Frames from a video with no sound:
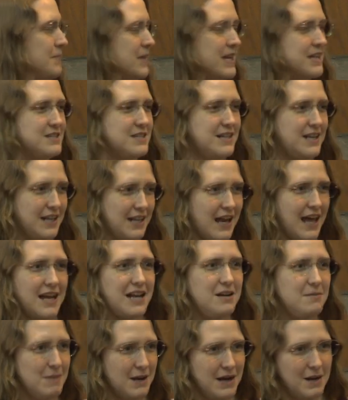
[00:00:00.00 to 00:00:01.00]
is an
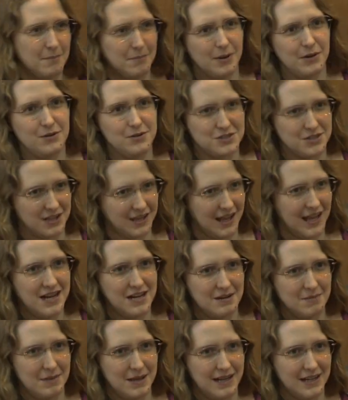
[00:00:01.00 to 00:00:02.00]
Enlightenment and
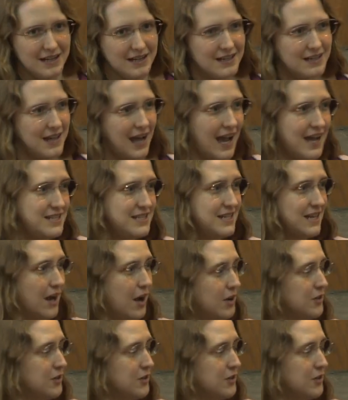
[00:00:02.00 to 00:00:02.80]
post-Enlightenment idea,